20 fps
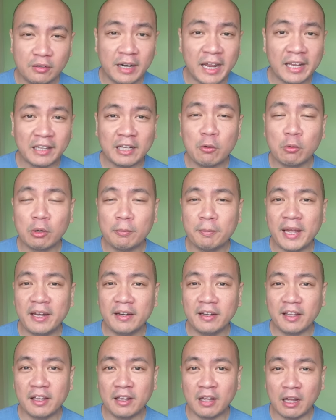Right now, we're
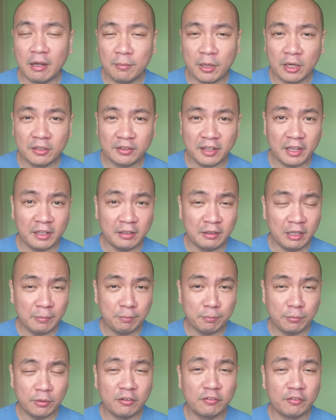panicking about a
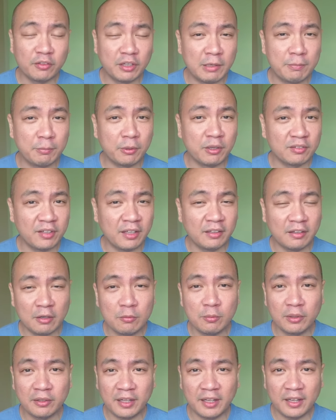dip of 3%
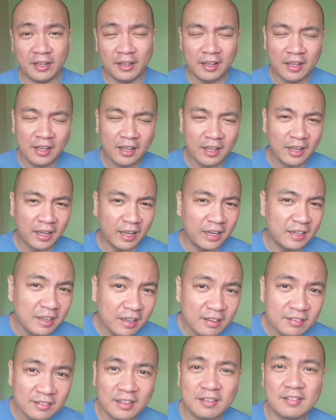in one day.
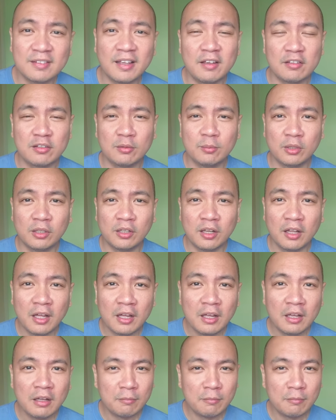And yes, that's sizable.